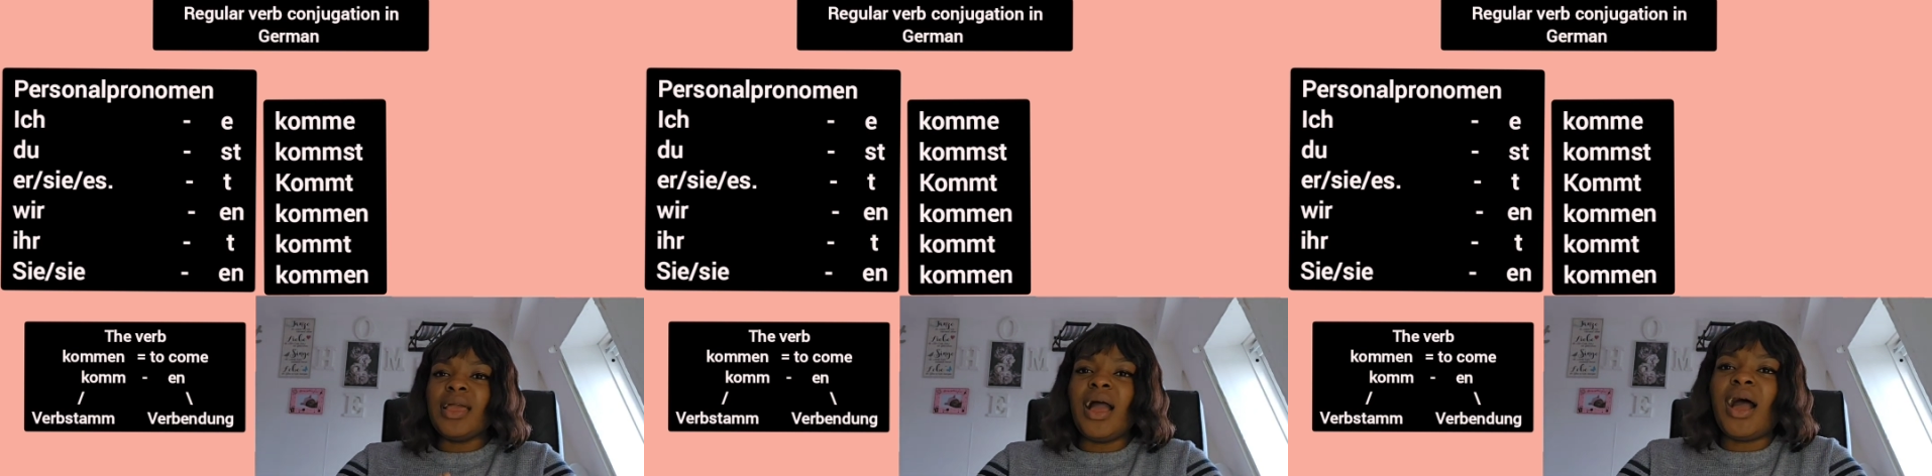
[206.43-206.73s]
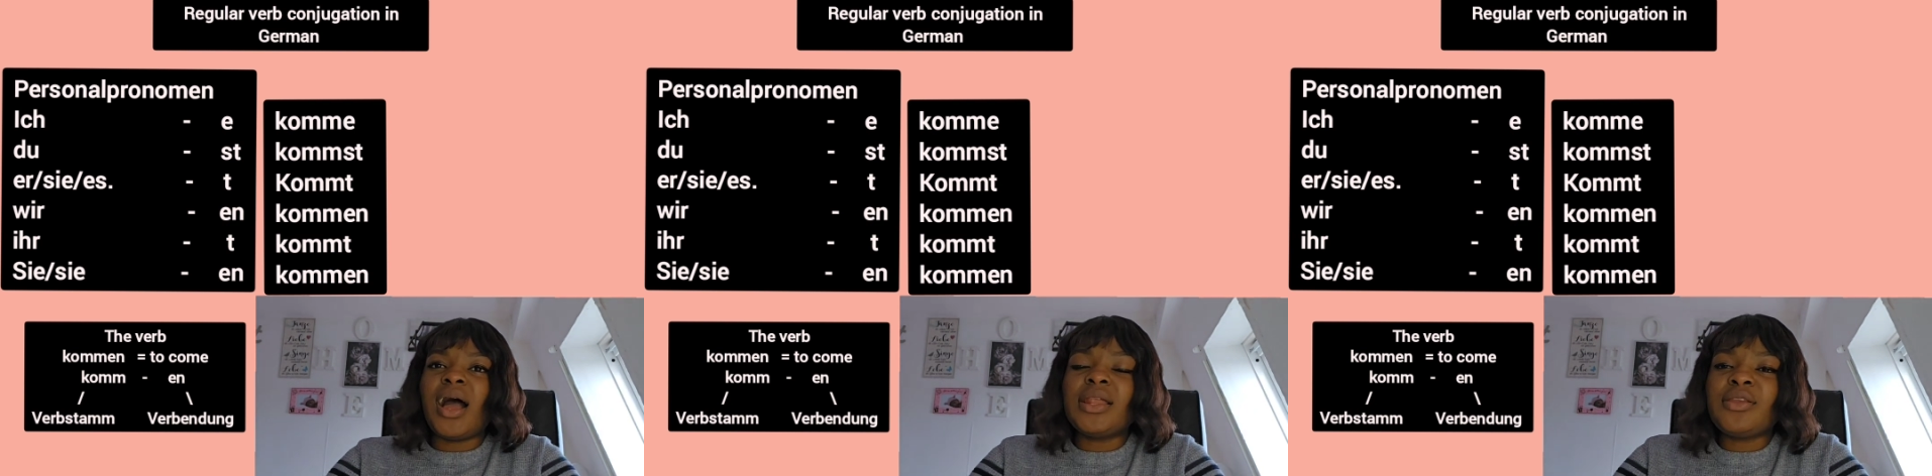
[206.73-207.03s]

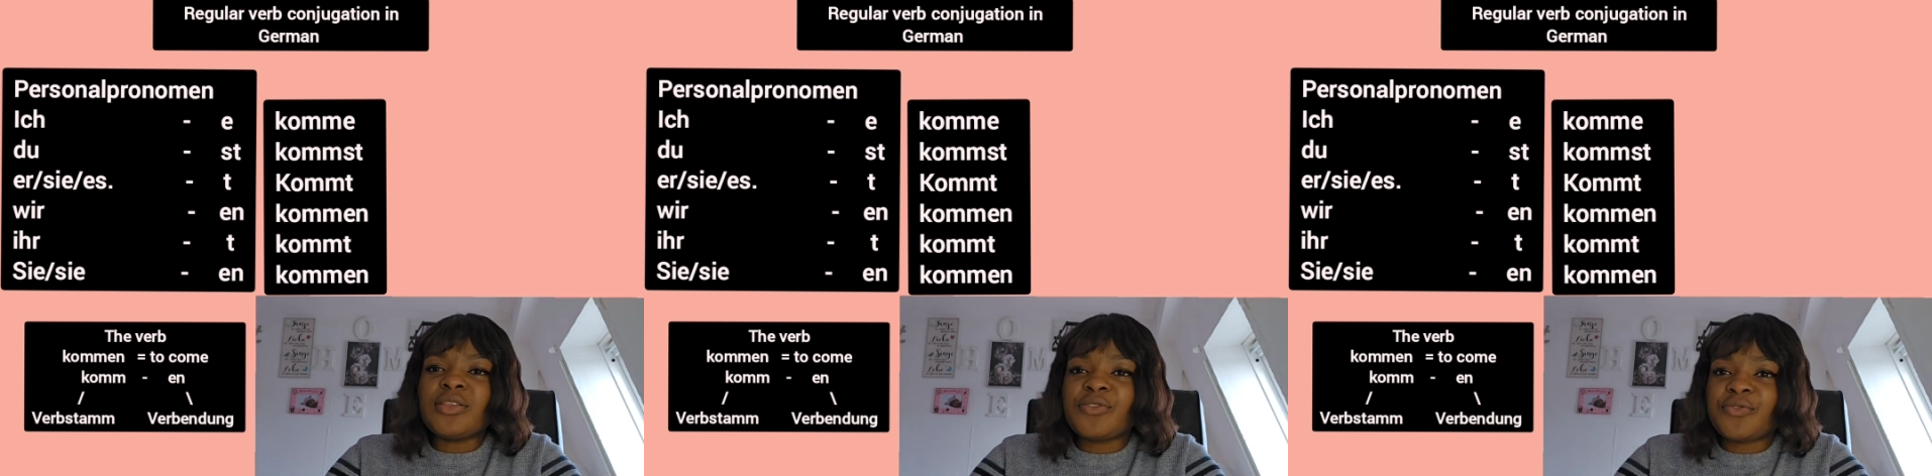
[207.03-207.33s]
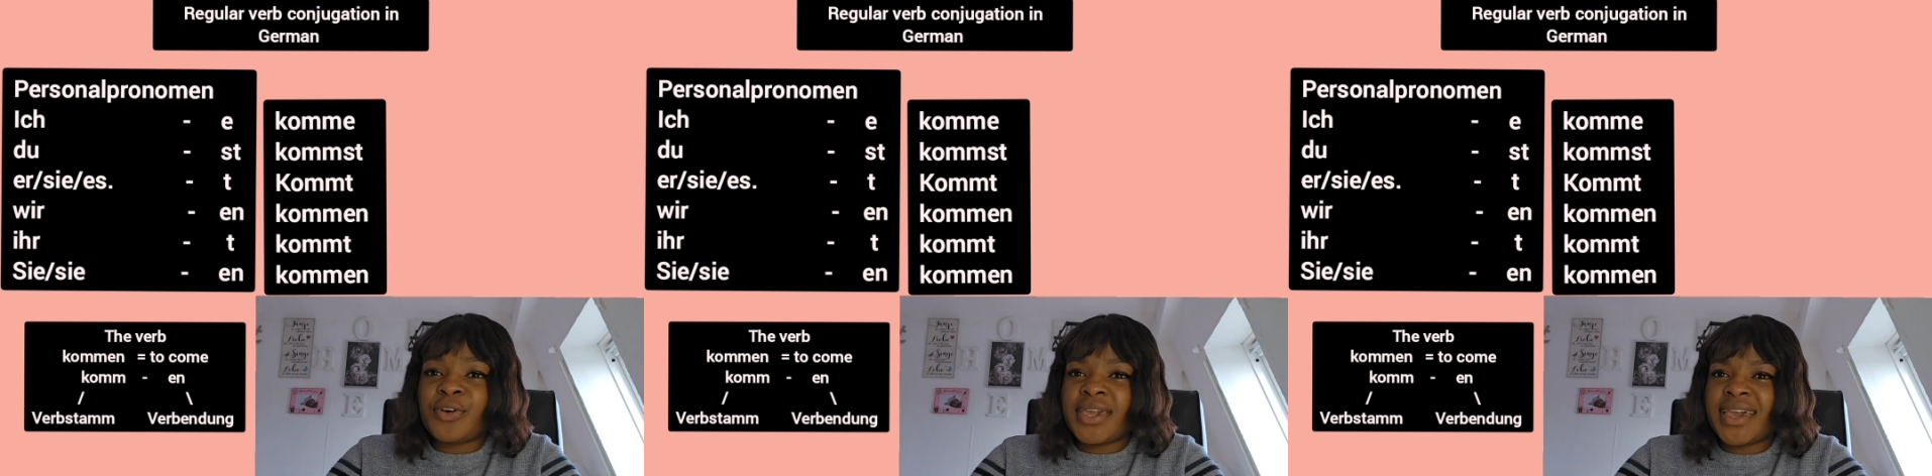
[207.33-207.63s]
Not to
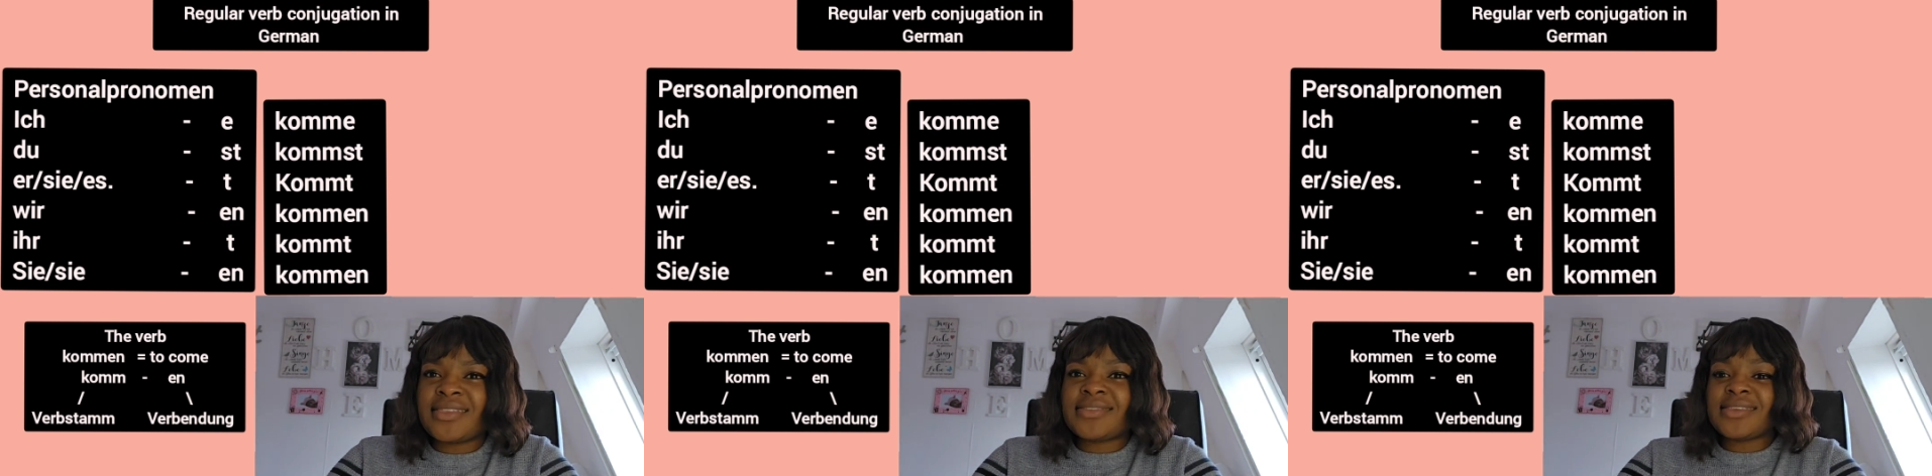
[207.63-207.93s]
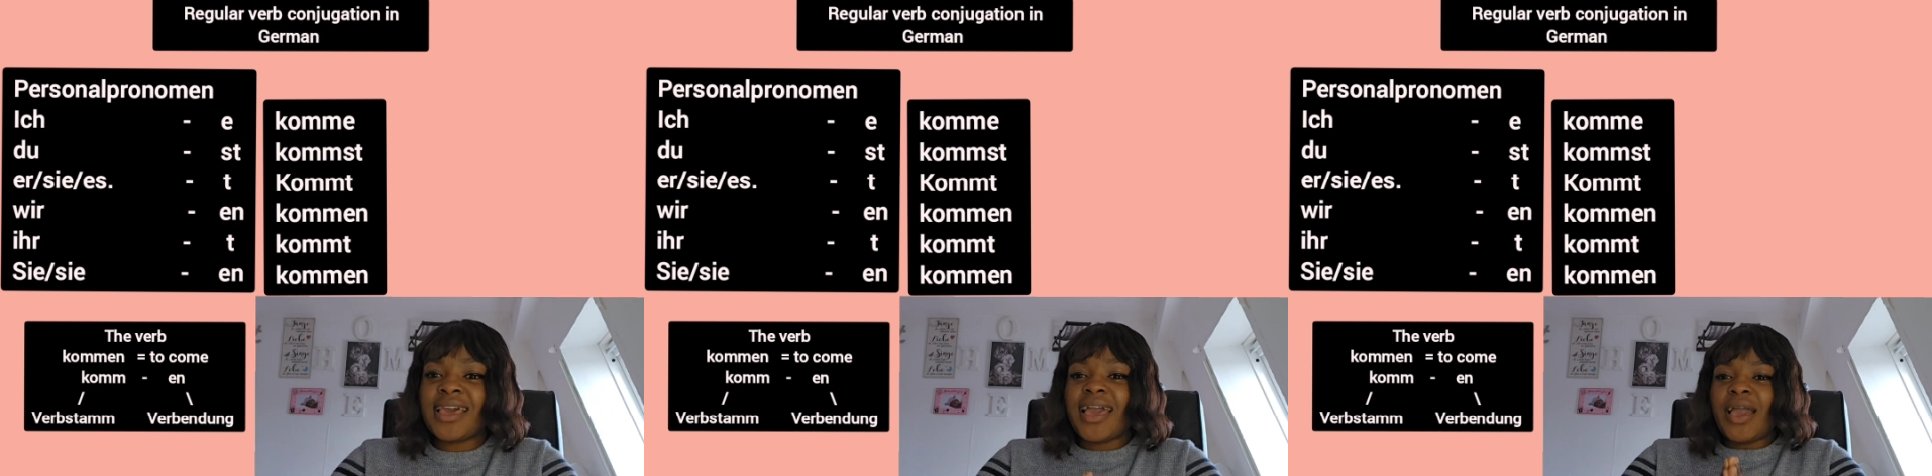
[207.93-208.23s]
forget,
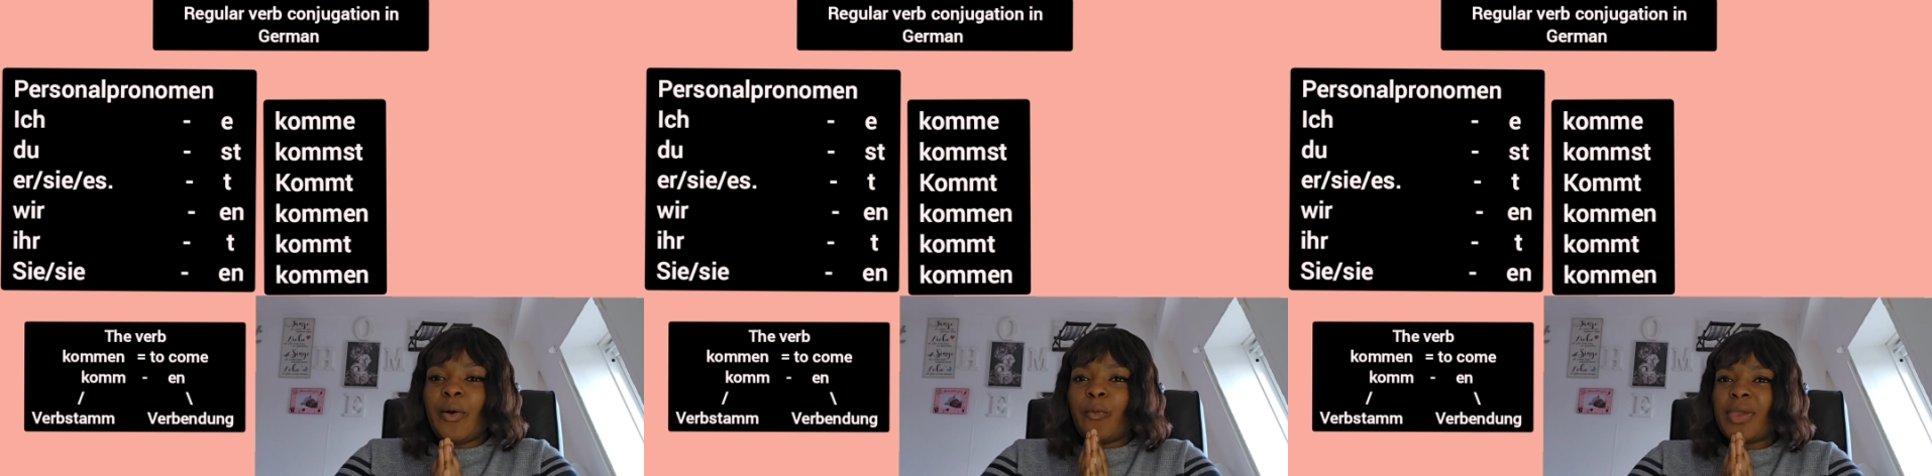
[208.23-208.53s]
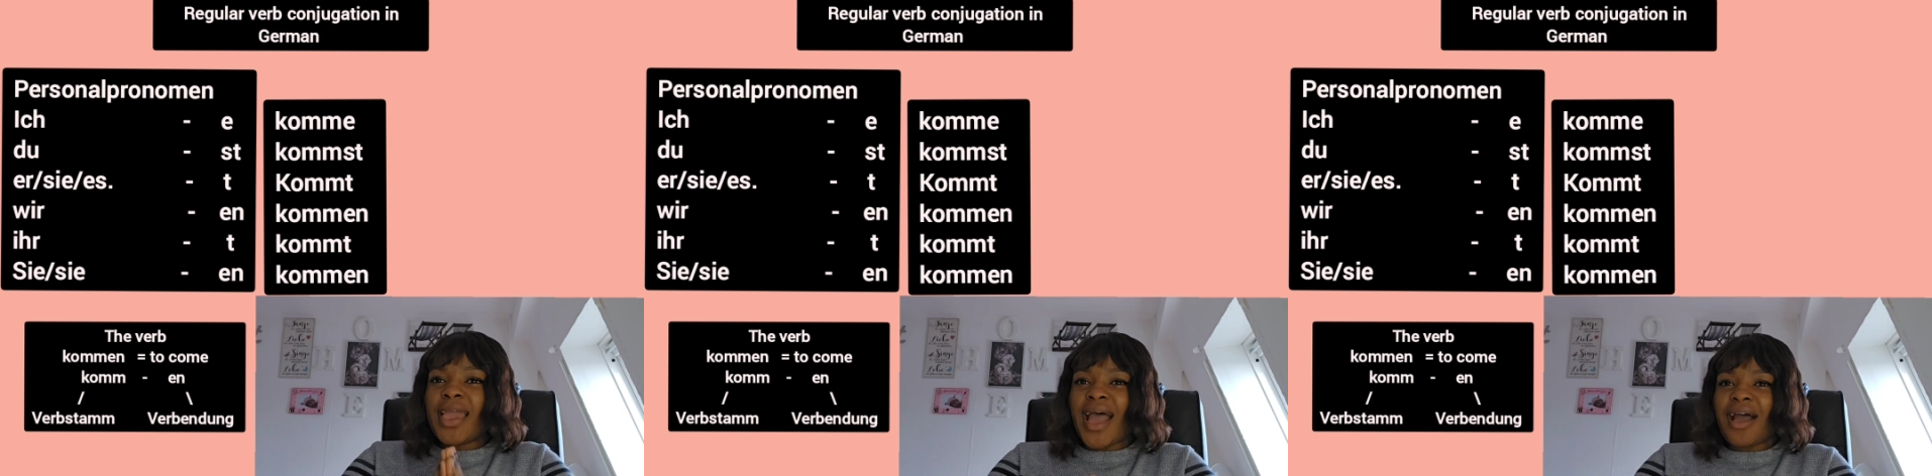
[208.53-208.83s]
we
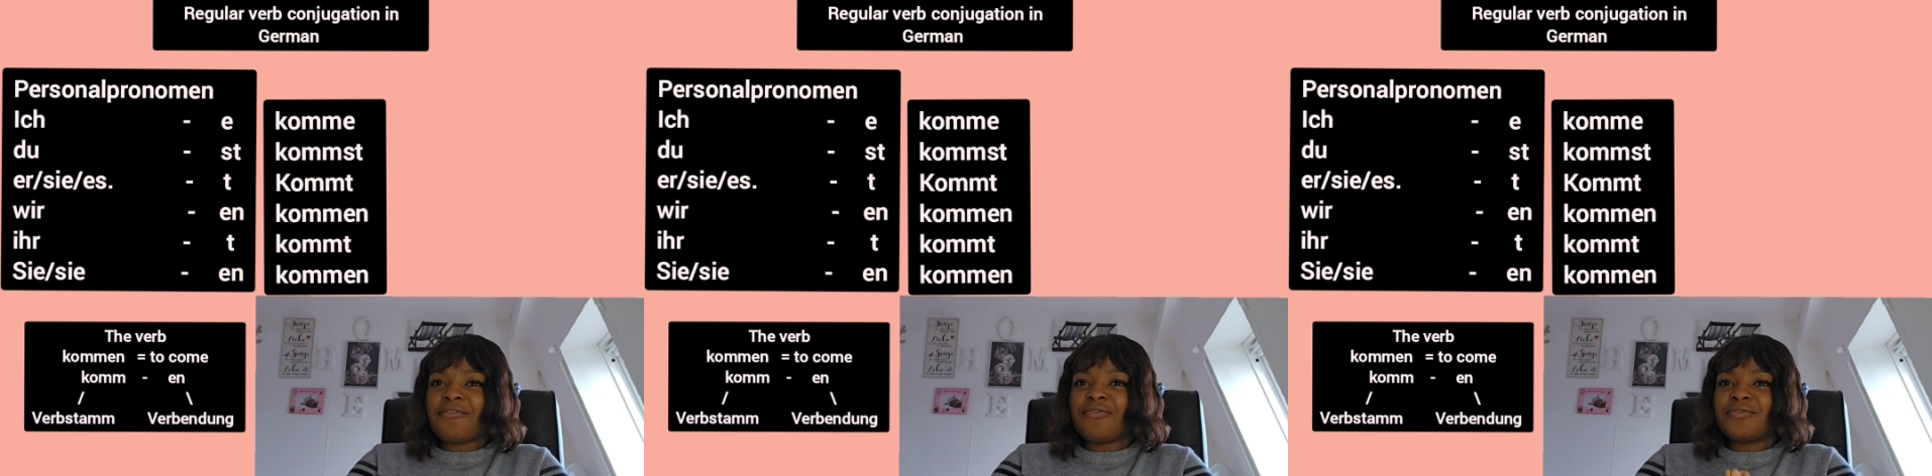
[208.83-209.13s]
have